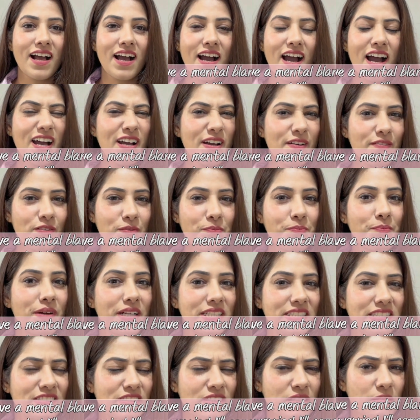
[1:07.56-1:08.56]
I have a
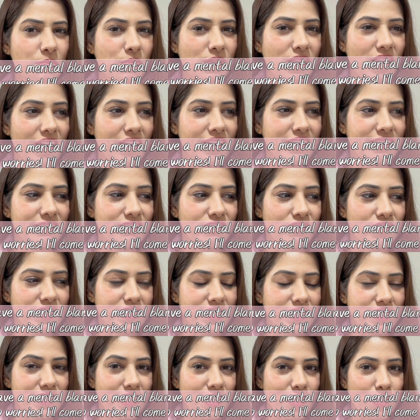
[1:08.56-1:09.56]
mental blank
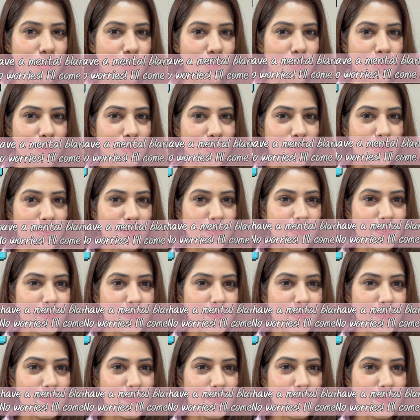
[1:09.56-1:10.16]
right now.